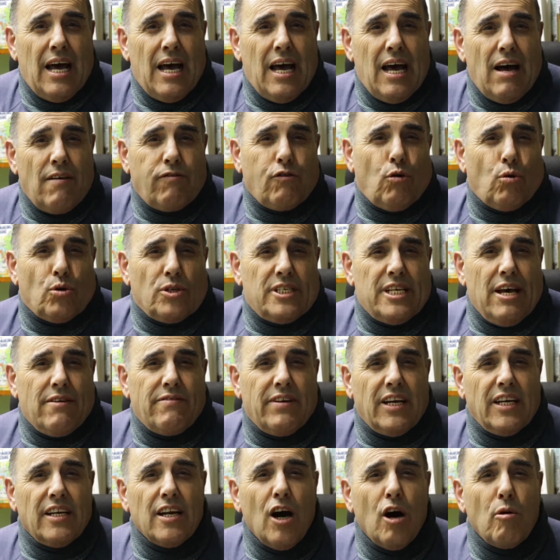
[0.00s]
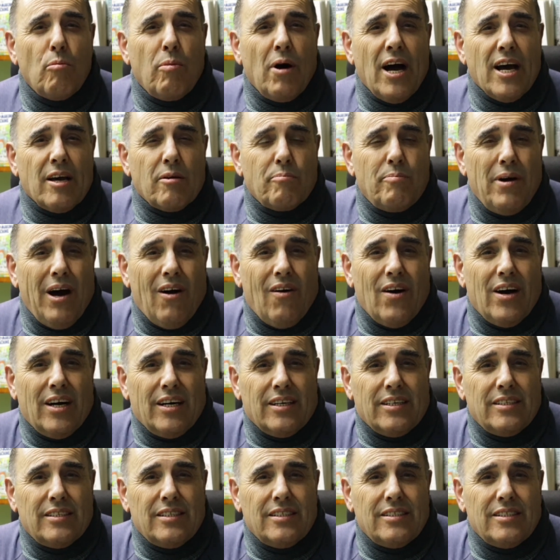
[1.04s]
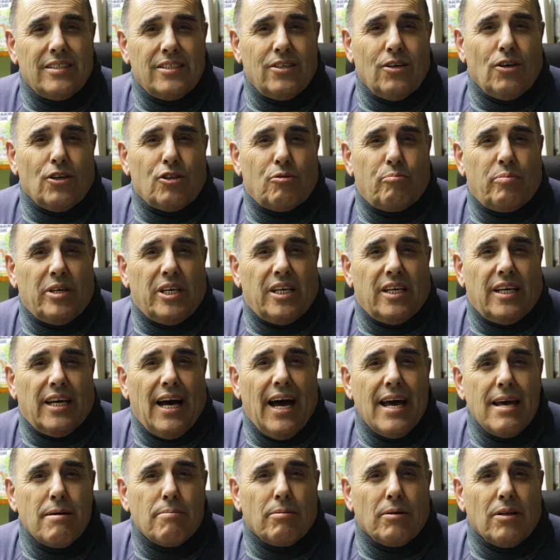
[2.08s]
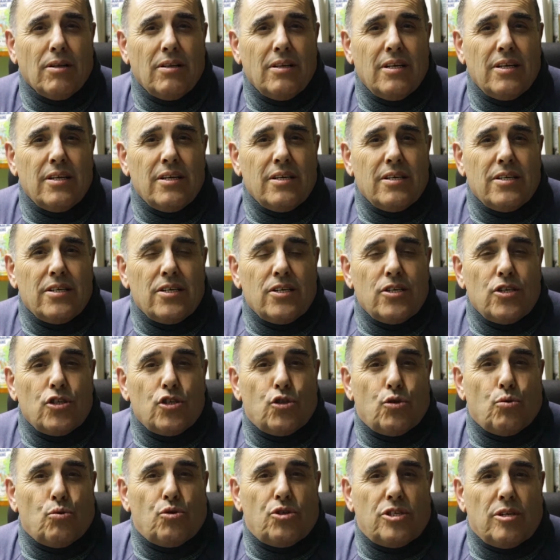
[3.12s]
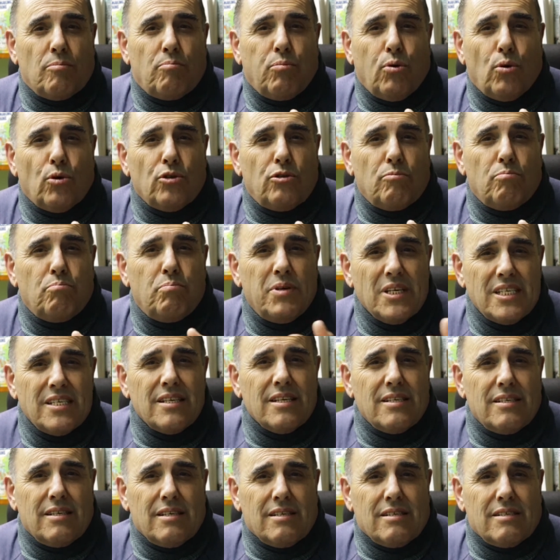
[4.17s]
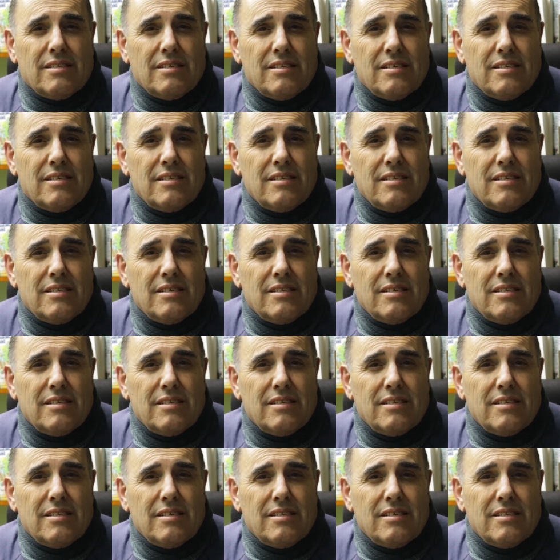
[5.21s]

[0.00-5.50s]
Of course, having no buying power, not being able to support businesses,